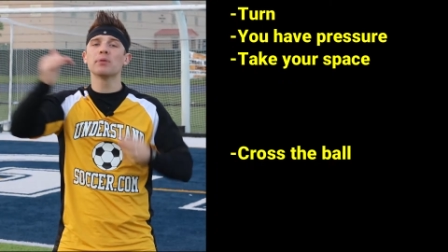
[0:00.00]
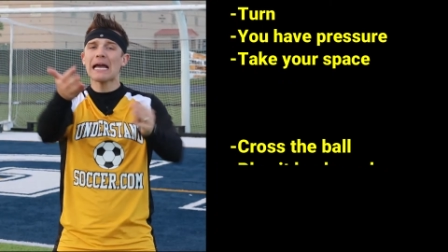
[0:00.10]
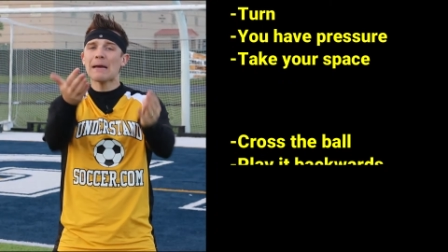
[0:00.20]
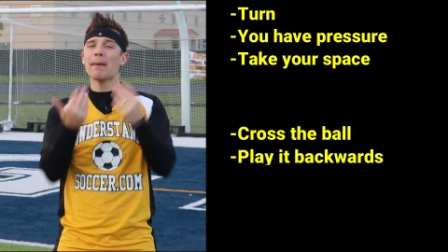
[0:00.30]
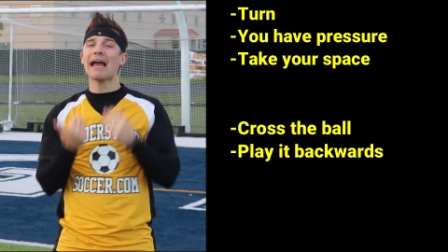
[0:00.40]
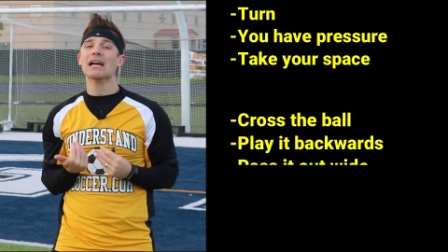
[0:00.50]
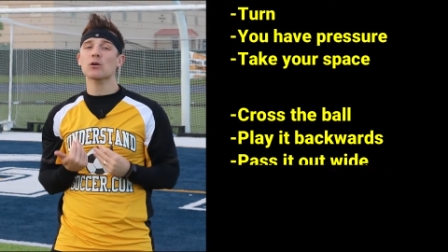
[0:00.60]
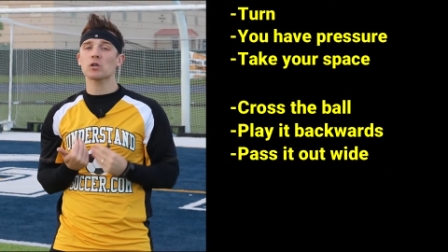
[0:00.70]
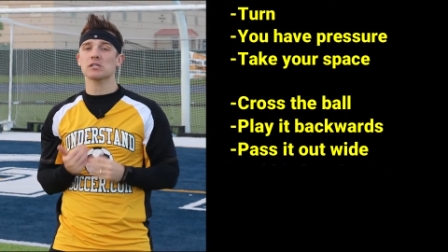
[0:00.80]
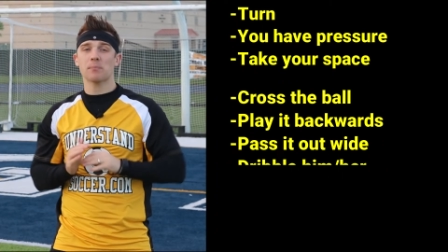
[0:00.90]
play it
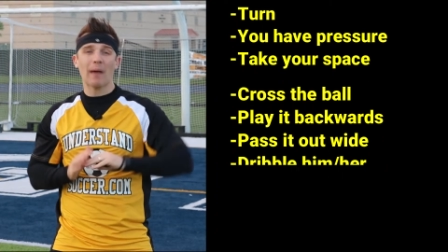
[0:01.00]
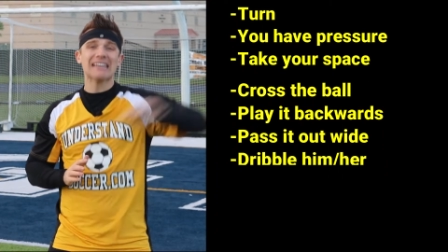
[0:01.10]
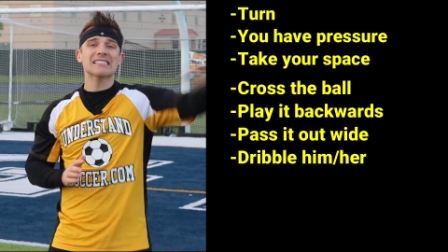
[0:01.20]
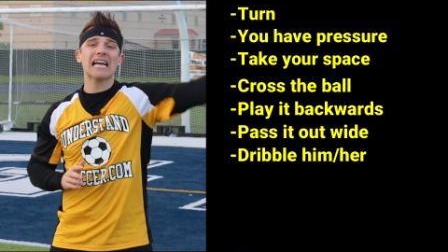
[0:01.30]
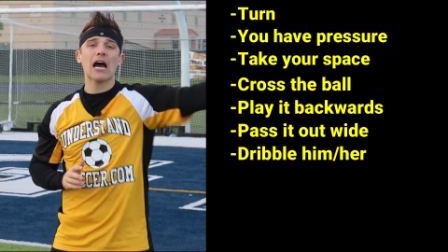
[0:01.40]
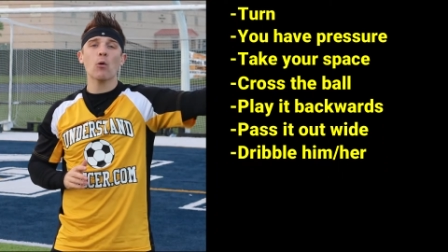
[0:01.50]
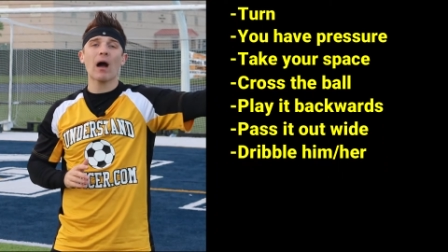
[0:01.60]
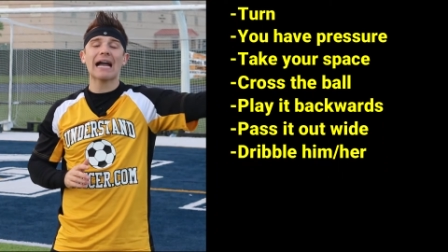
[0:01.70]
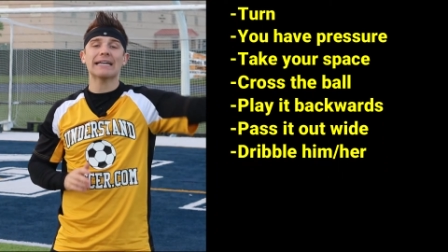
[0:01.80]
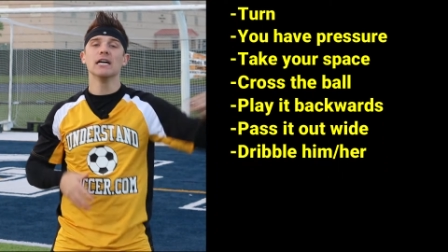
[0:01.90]
backwards, pass it out
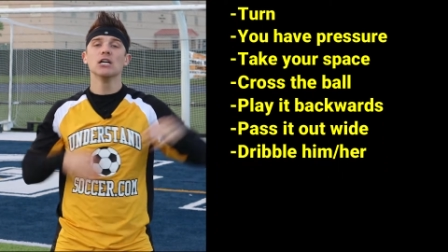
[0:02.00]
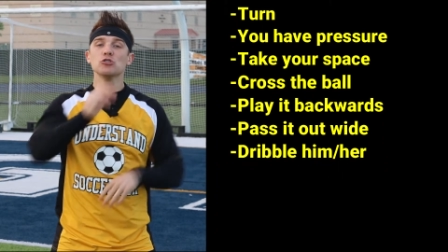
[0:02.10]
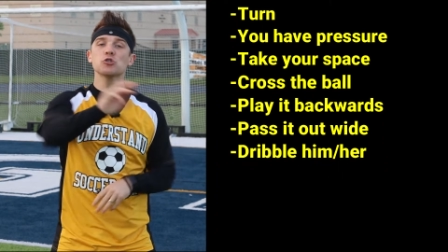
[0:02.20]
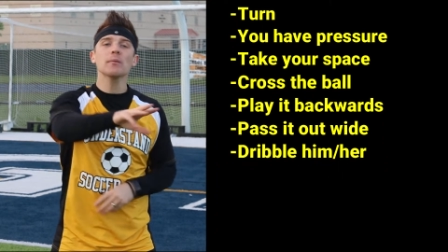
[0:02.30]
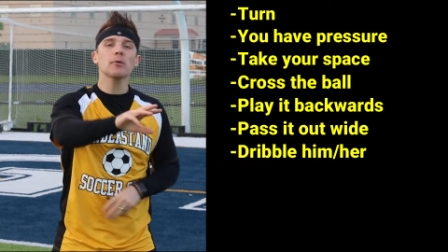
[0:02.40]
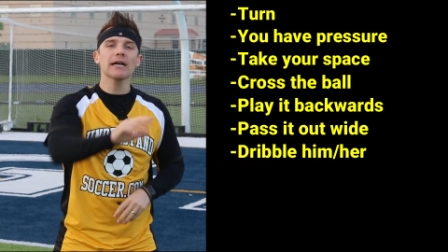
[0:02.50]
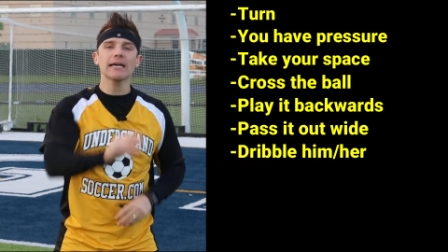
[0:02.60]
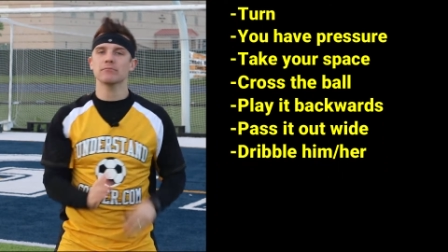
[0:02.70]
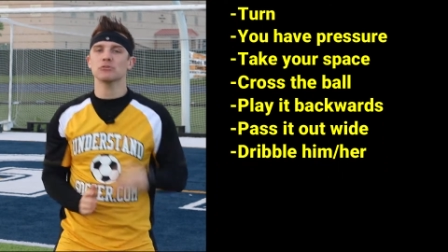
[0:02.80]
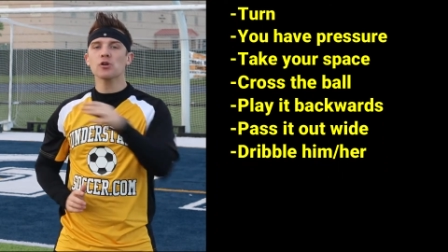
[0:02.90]
wide, dribble
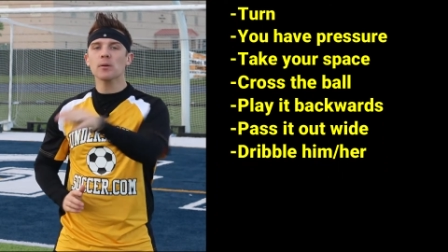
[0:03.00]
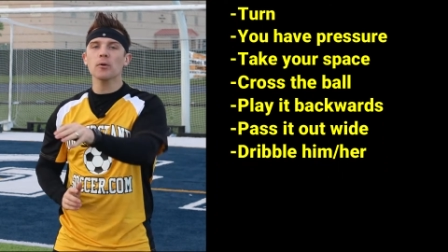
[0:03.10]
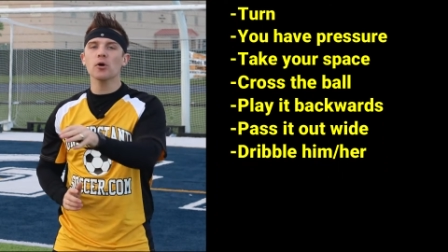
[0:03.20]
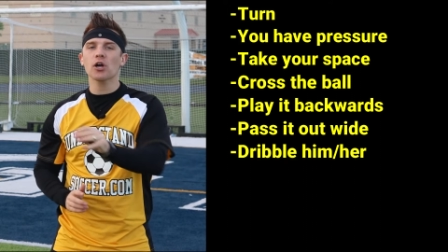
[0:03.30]
him, dribble